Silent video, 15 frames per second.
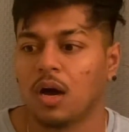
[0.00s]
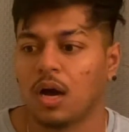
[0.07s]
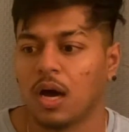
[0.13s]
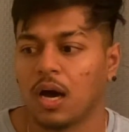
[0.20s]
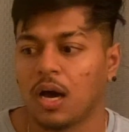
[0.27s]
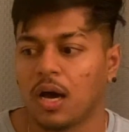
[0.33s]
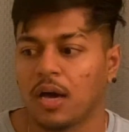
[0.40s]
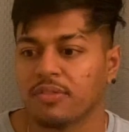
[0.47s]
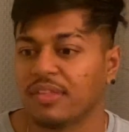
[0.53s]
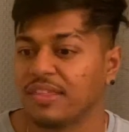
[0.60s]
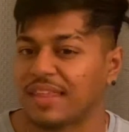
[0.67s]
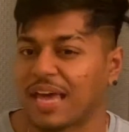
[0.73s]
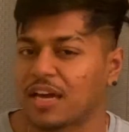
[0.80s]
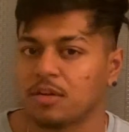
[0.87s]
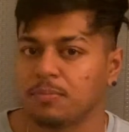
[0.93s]

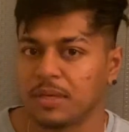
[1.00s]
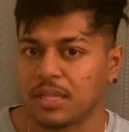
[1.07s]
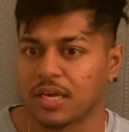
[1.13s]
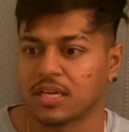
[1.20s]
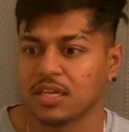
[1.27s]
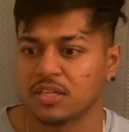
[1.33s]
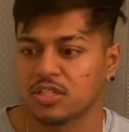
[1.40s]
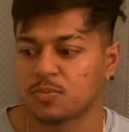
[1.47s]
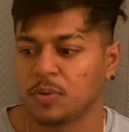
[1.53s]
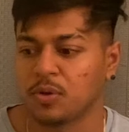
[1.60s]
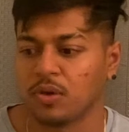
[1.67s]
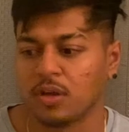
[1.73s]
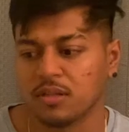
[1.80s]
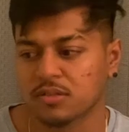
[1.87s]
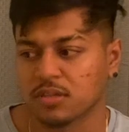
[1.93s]
That could be like an
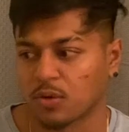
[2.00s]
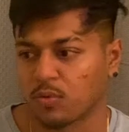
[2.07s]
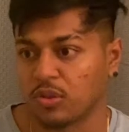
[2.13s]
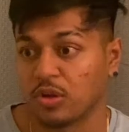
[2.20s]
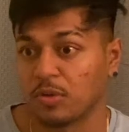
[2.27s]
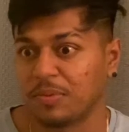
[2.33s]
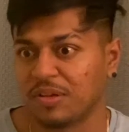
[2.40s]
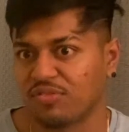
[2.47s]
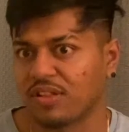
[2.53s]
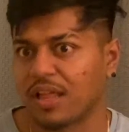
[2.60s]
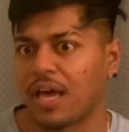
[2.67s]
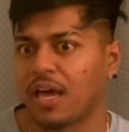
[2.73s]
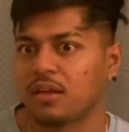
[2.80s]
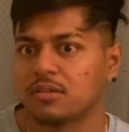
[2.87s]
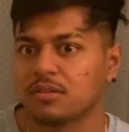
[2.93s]
experience, like whether it be
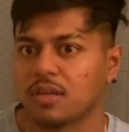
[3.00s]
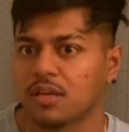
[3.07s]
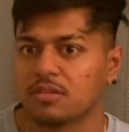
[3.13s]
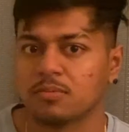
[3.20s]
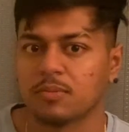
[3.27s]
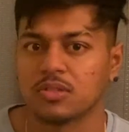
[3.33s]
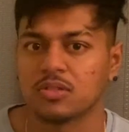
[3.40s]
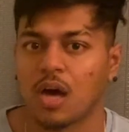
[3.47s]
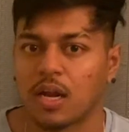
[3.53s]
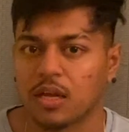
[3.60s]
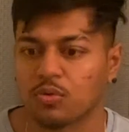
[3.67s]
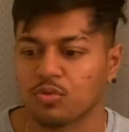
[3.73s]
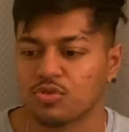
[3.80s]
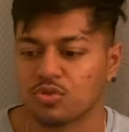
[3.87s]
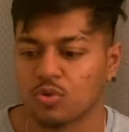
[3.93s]
flying to like some exotic
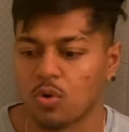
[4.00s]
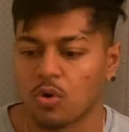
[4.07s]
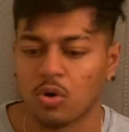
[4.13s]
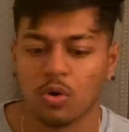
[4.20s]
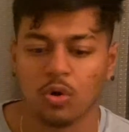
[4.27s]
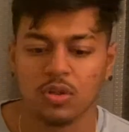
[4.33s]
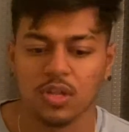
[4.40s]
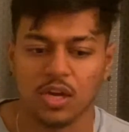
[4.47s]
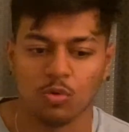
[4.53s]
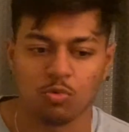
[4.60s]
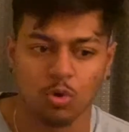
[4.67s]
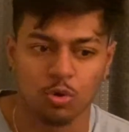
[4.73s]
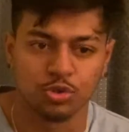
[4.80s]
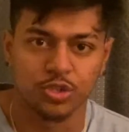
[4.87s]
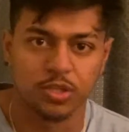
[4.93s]
resort or like a
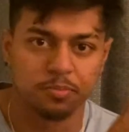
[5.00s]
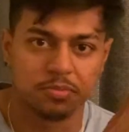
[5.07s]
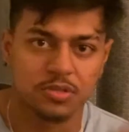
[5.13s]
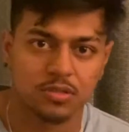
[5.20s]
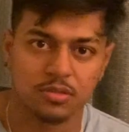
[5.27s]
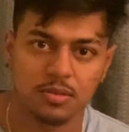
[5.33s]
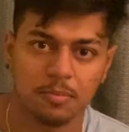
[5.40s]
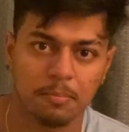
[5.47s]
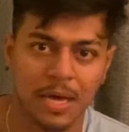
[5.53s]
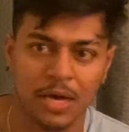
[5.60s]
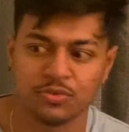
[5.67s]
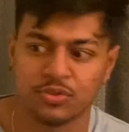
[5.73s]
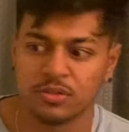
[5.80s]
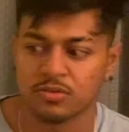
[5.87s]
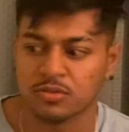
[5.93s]
road trip to some
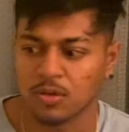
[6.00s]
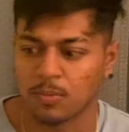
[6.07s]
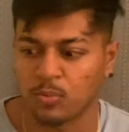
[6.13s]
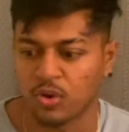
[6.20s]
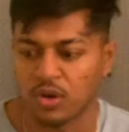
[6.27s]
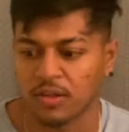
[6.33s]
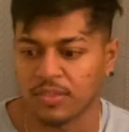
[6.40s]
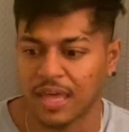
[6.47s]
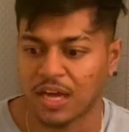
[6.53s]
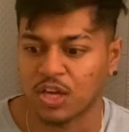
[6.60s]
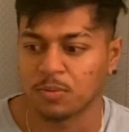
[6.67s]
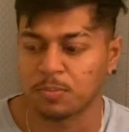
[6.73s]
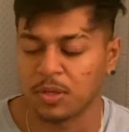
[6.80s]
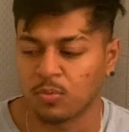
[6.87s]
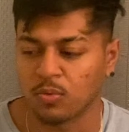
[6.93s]
mountain somewhere. That
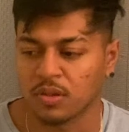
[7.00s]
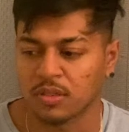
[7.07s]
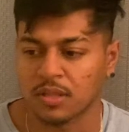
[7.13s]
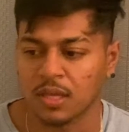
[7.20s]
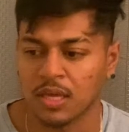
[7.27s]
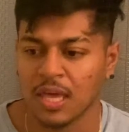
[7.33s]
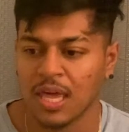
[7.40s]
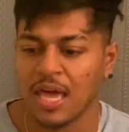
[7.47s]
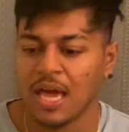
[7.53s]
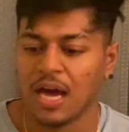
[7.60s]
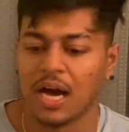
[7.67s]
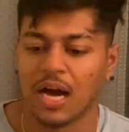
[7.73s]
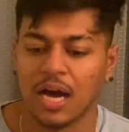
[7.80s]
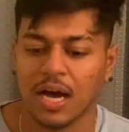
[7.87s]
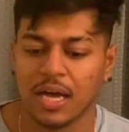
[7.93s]
could be one thing.
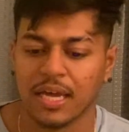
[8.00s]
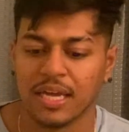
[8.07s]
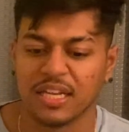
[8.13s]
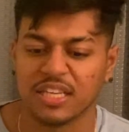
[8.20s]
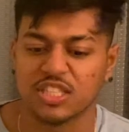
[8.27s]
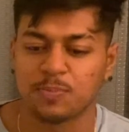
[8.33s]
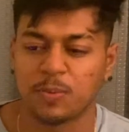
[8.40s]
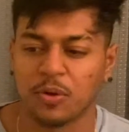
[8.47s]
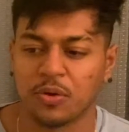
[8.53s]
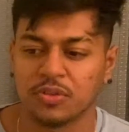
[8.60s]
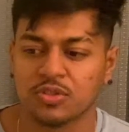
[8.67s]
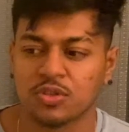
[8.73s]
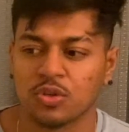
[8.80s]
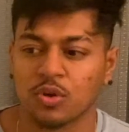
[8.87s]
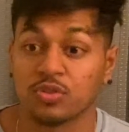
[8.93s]
An experience
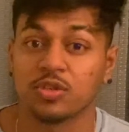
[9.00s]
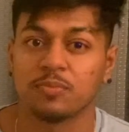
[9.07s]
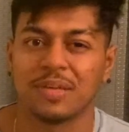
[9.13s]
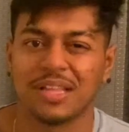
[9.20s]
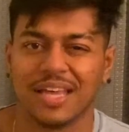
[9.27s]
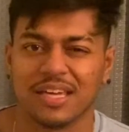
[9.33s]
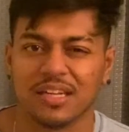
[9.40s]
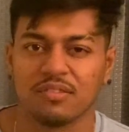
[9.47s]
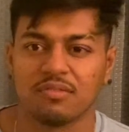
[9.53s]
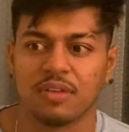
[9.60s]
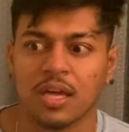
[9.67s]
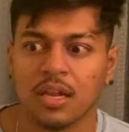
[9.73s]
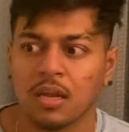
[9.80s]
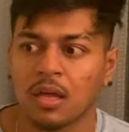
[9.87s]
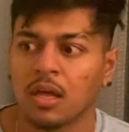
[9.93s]
could also be like an
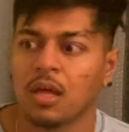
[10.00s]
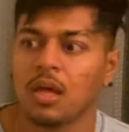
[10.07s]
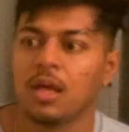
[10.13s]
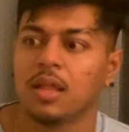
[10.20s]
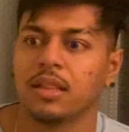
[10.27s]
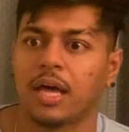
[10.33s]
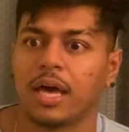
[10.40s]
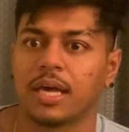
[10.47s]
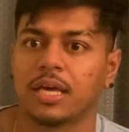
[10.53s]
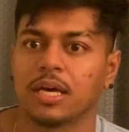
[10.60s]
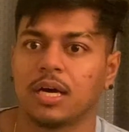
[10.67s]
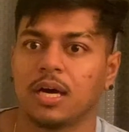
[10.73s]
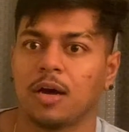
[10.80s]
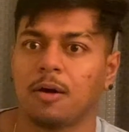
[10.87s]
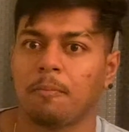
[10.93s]
event, like
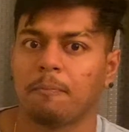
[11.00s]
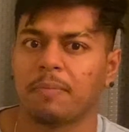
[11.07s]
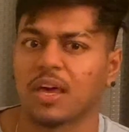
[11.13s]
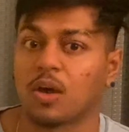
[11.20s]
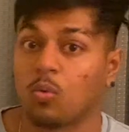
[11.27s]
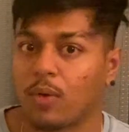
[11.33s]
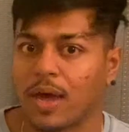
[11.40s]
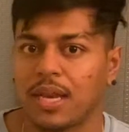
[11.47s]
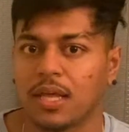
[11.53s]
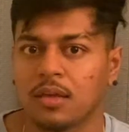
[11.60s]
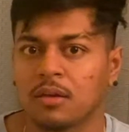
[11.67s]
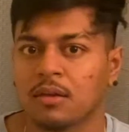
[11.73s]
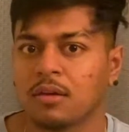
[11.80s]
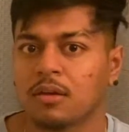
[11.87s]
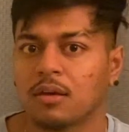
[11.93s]
a
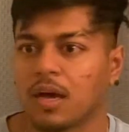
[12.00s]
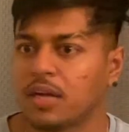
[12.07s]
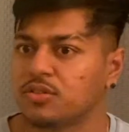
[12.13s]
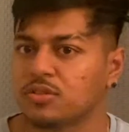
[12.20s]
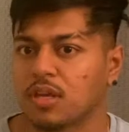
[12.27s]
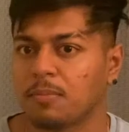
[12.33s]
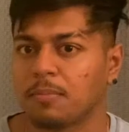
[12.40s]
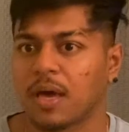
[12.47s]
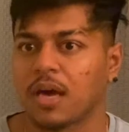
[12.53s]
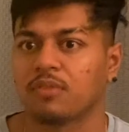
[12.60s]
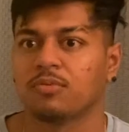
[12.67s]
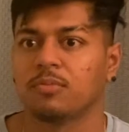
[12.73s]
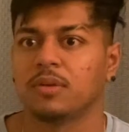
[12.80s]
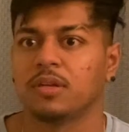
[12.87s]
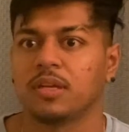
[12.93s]
wedding. I just came back
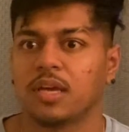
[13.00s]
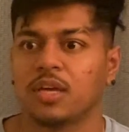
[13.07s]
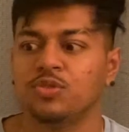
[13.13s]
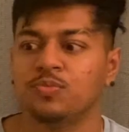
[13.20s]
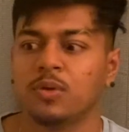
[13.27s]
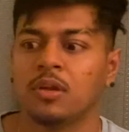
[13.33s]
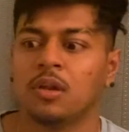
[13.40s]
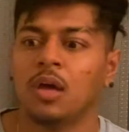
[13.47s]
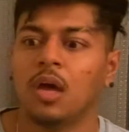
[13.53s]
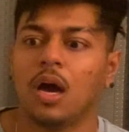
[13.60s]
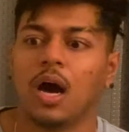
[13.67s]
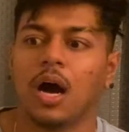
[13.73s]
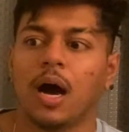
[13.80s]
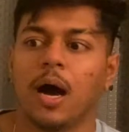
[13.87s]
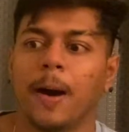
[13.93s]
from an engagement.
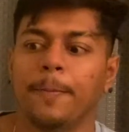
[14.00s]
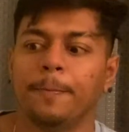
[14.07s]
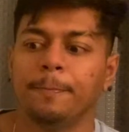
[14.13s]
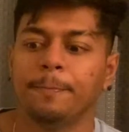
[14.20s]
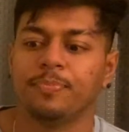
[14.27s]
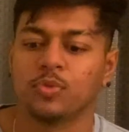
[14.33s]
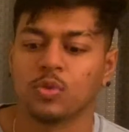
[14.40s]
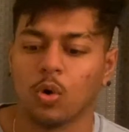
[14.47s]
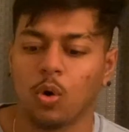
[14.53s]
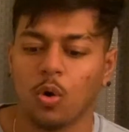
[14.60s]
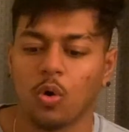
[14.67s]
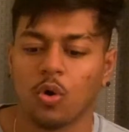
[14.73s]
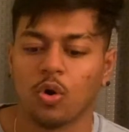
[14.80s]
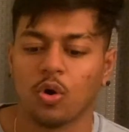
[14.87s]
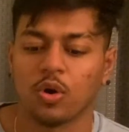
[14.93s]

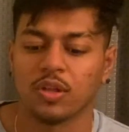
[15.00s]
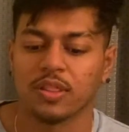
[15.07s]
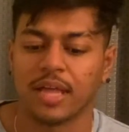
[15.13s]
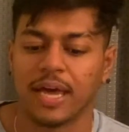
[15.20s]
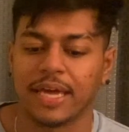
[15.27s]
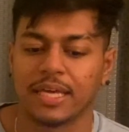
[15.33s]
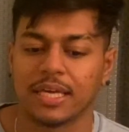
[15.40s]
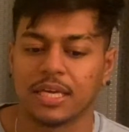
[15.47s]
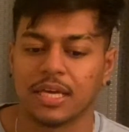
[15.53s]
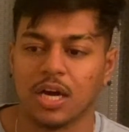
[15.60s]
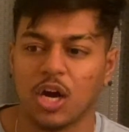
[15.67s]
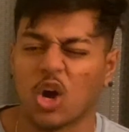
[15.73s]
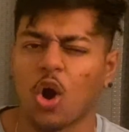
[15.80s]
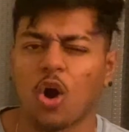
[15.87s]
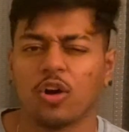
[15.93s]
Or like a
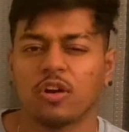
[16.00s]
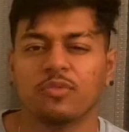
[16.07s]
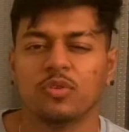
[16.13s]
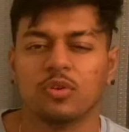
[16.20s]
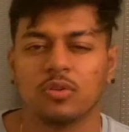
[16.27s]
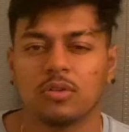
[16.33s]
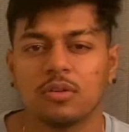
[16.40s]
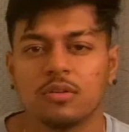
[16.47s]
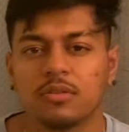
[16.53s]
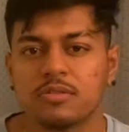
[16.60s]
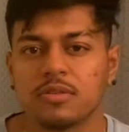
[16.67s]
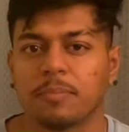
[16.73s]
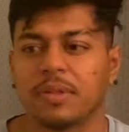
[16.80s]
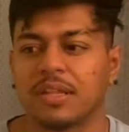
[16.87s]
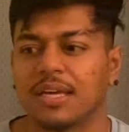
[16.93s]
carnival,
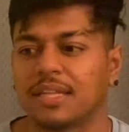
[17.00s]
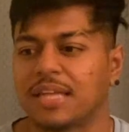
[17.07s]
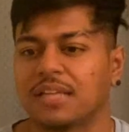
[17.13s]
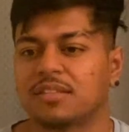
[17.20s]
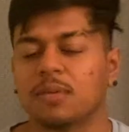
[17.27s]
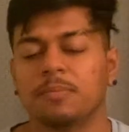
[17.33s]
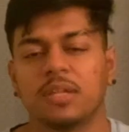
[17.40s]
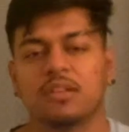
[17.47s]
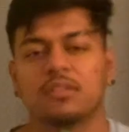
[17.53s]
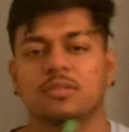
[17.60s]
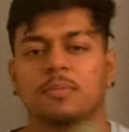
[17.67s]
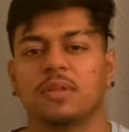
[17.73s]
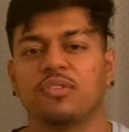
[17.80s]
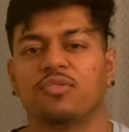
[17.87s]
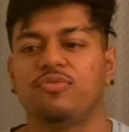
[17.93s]
something like that,
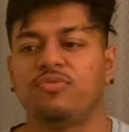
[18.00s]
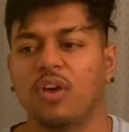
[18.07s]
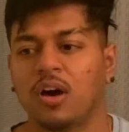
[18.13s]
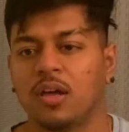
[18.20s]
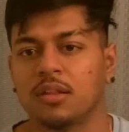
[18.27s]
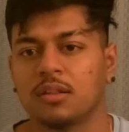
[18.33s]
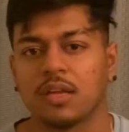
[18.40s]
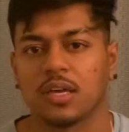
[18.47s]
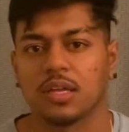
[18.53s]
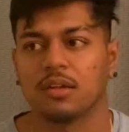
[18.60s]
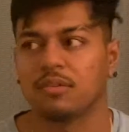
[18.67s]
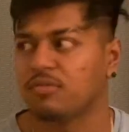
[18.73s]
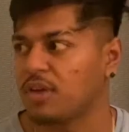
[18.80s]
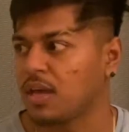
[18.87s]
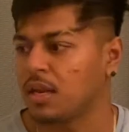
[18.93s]
something fun, like an
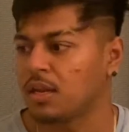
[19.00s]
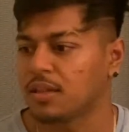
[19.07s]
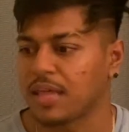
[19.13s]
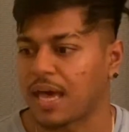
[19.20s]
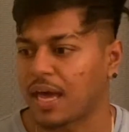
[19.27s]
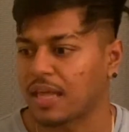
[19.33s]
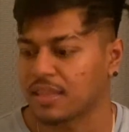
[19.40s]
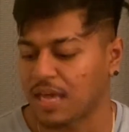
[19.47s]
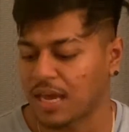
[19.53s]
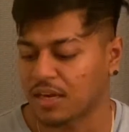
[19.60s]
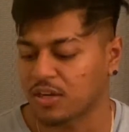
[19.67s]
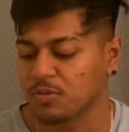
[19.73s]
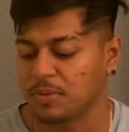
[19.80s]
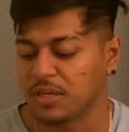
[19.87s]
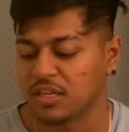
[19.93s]
event, that
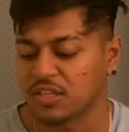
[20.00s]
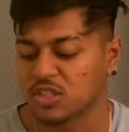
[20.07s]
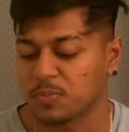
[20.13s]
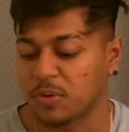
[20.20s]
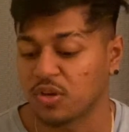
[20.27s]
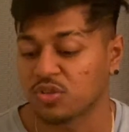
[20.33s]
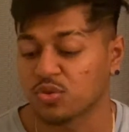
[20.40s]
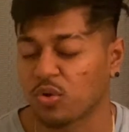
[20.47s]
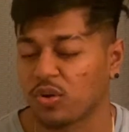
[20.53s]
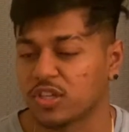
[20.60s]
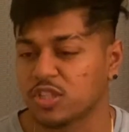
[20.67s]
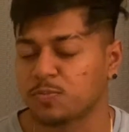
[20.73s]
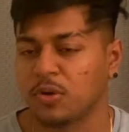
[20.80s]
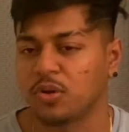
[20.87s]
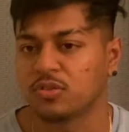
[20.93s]
could be an experience. Or an
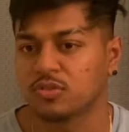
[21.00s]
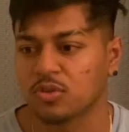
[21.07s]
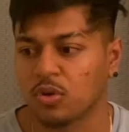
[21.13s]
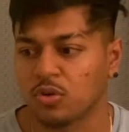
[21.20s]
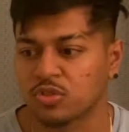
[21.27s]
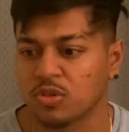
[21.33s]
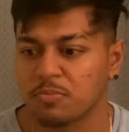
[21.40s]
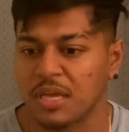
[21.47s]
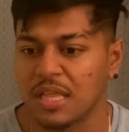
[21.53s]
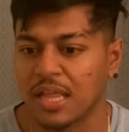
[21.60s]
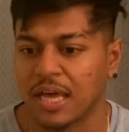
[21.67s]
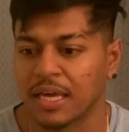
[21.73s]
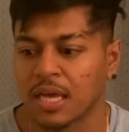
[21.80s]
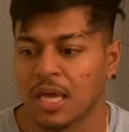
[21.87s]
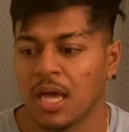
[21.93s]
experience could also be like